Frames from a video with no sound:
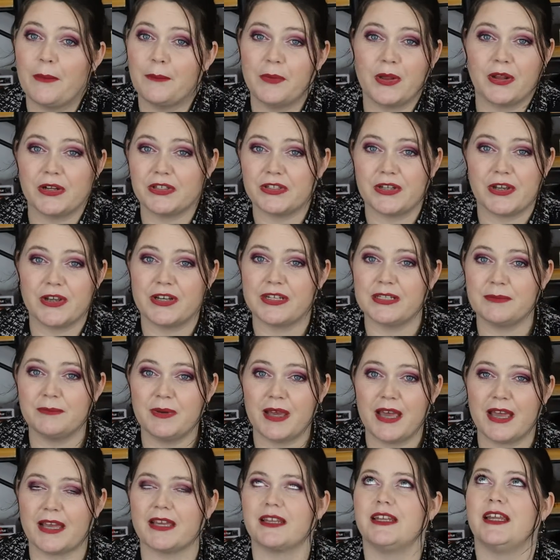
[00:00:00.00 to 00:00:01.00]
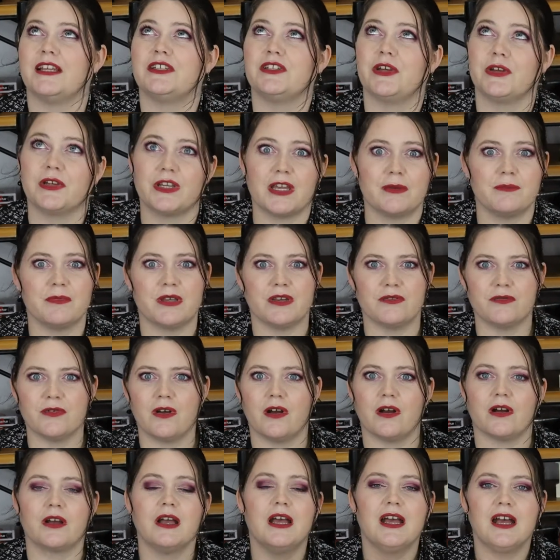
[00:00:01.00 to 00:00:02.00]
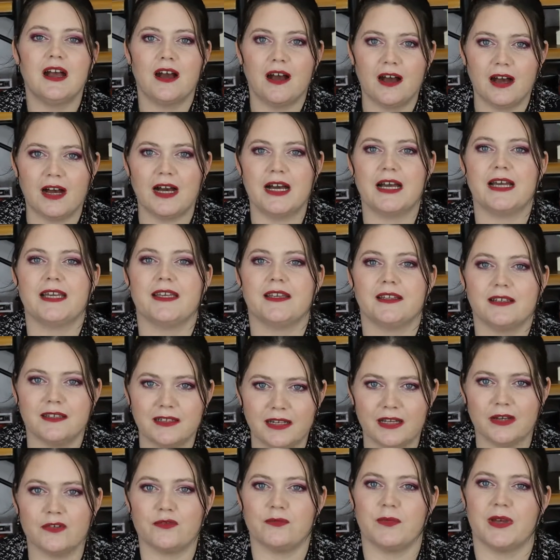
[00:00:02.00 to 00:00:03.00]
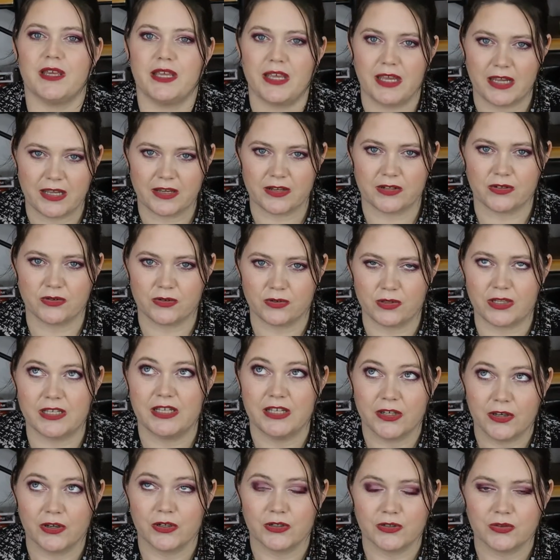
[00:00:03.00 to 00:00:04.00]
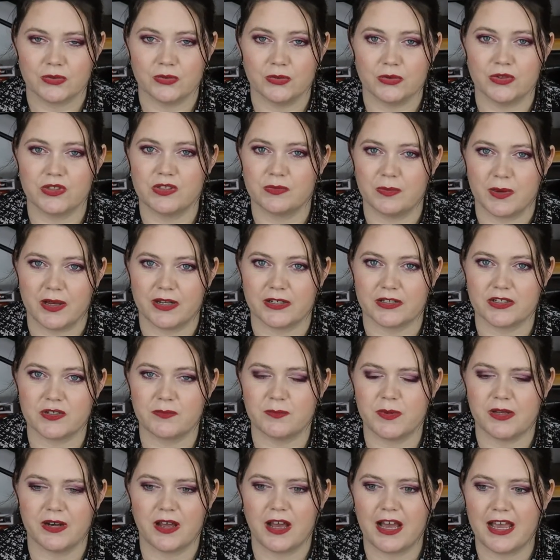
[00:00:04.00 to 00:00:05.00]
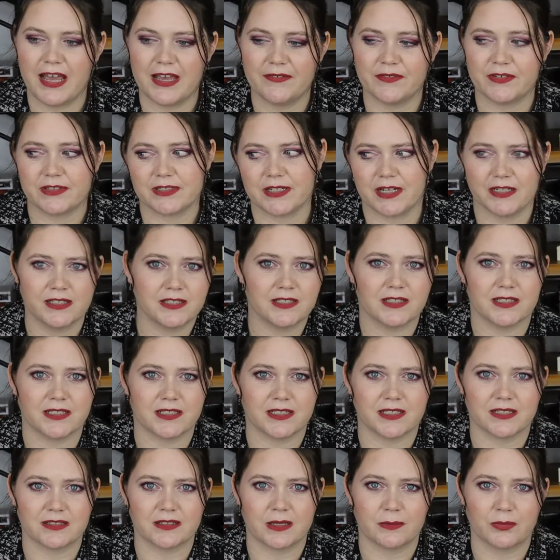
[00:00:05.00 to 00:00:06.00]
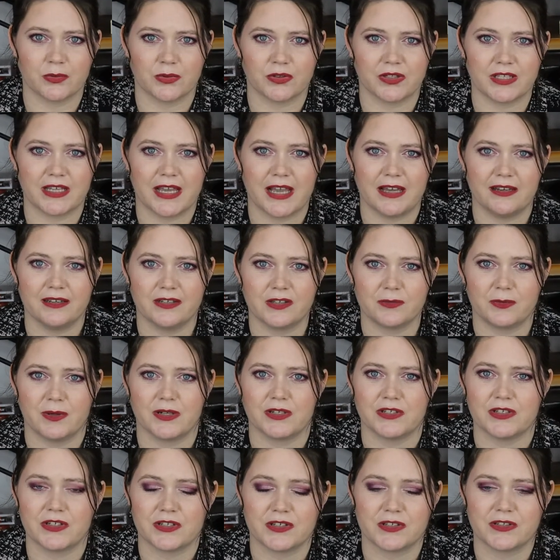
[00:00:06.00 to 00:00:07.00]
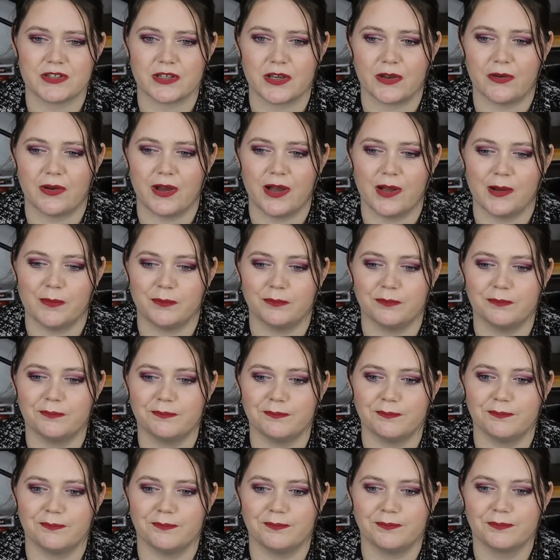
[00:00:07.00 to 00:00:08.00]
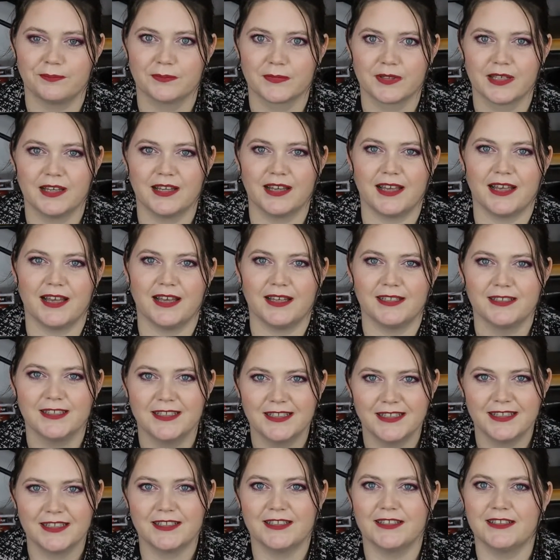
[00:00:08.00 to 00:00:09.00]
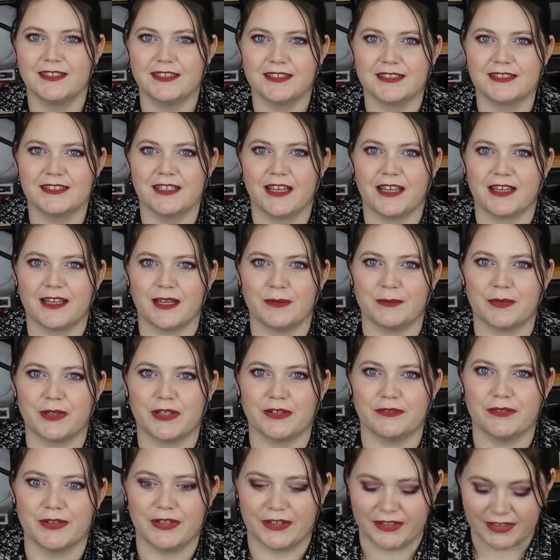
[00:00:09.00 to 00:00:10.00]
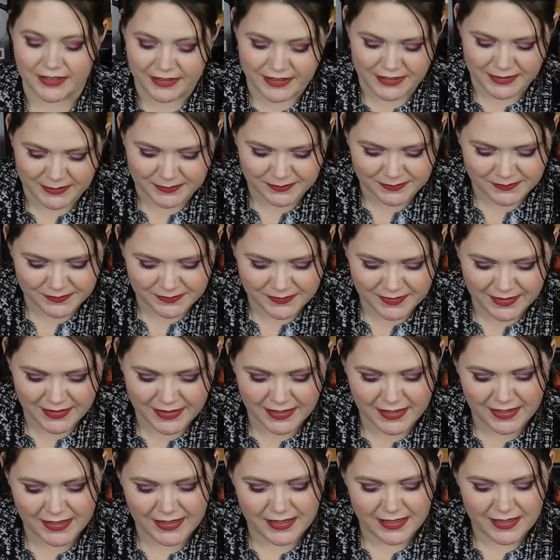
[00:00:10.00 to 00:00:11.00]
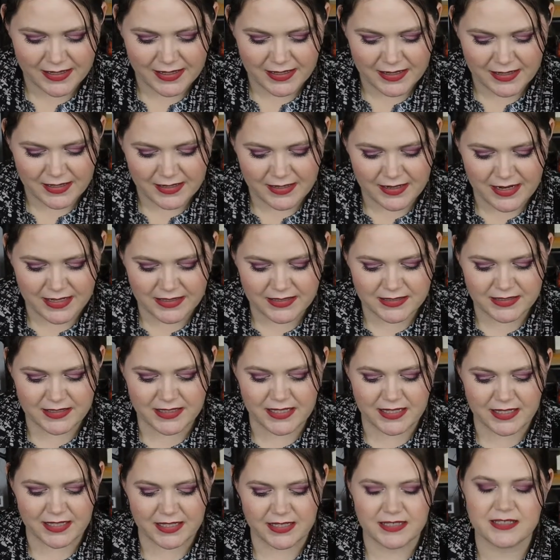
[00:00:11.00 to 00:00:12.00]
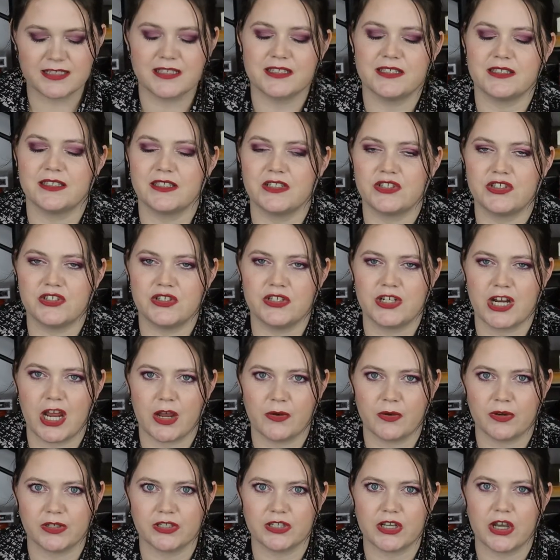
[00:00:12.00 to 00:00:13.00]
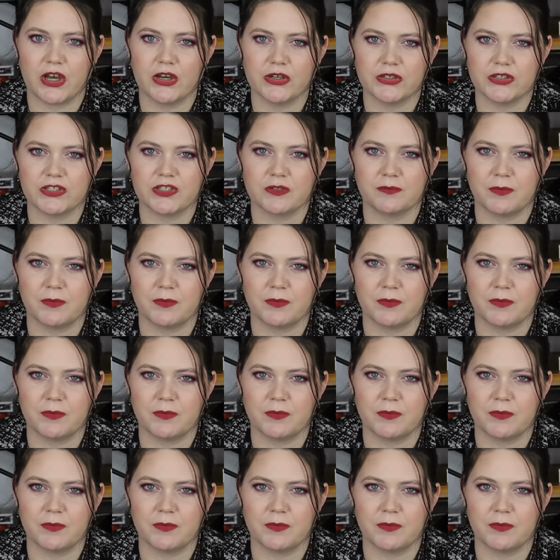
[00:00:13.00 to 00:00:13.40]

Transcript: I'm not turning back. Now, don't get me wrong, I love my Eco Tool sponge, but I haven't touched it since I brought the other sponges. So, looks like I'm converted. Next thing is the Juno & Co.